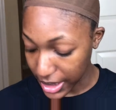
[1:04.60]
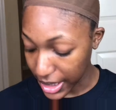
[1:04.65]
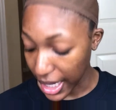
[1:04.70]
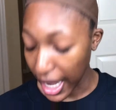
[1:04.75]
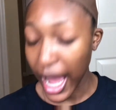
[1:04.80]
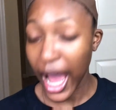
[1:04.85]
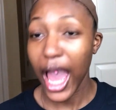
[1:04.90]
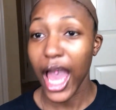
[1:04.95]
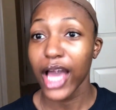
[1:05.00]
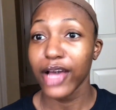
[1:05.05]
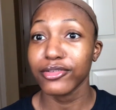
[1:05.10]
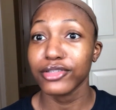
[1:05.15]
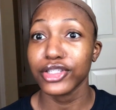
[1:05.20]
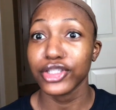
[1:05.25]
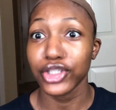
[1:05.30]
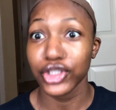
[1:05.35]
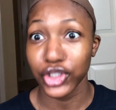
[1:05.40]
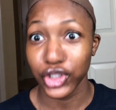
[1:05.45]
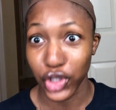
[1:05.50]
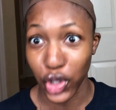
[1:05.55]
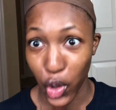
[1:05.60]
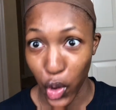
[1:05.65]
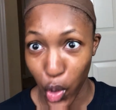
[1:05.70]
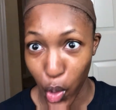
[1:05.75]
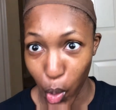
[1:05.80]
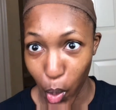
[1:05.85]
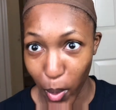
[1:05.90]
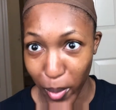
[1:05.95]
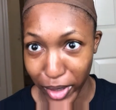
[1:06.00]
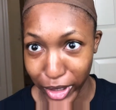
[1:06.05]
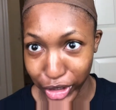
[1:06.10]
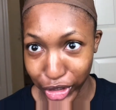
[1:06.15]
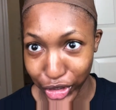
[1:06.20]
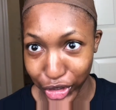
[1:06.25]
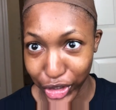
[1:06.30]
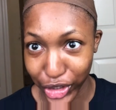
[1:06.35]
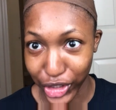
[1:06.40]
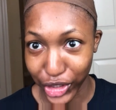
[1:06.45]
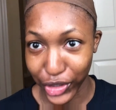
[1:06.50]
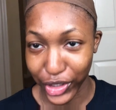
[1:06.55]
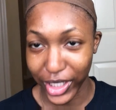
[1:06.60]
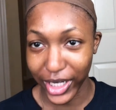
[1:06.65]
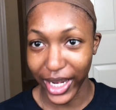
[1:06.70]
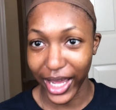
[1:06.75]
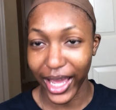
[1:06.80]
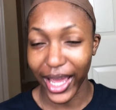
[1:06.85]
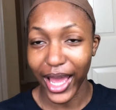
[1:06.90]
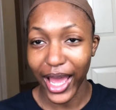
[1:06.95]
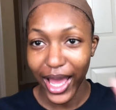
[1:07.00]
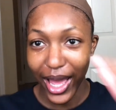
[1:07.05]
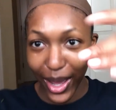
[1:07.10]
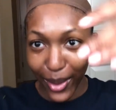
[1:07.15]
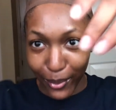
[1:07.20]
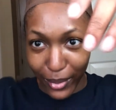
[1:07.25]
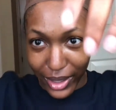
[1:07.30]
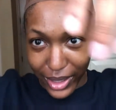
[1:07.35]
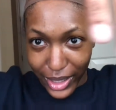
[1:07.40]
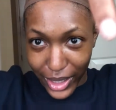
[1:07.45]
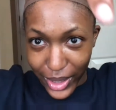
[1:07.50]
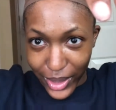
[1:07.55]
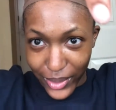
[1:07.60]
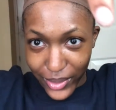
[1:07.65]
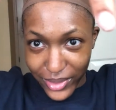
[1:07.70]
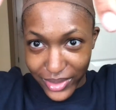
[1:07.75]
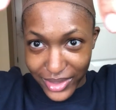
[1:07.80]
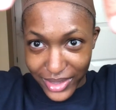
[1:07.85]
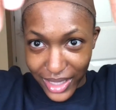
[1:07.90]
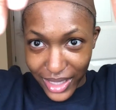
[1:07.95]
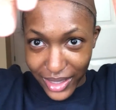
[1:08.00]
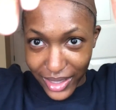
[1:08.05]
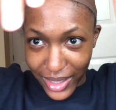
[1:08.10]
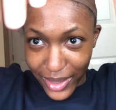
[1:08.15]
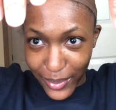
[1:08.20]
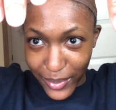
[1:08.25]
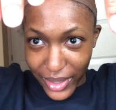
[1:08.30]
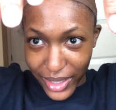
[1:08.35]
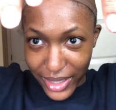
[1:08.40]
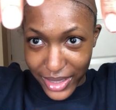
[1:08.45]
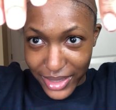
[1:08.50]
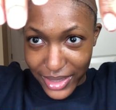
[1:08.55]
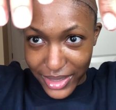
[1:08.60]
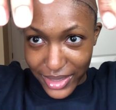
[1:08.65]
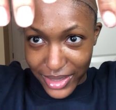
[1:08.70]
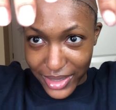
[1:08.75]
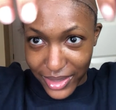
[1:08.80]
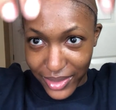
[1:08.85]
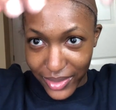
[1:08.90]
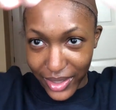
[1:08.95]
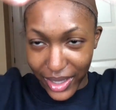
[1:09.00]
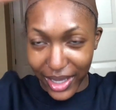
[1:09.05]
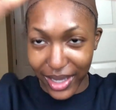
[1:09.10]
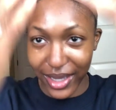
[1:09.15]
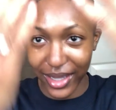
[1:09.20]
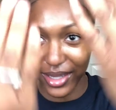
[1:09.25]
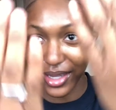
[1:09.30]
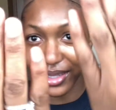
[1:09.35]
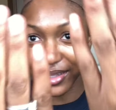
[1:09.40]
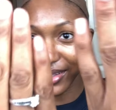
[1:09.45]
I have so much to do today. My nails, they look a mess. Okay, they look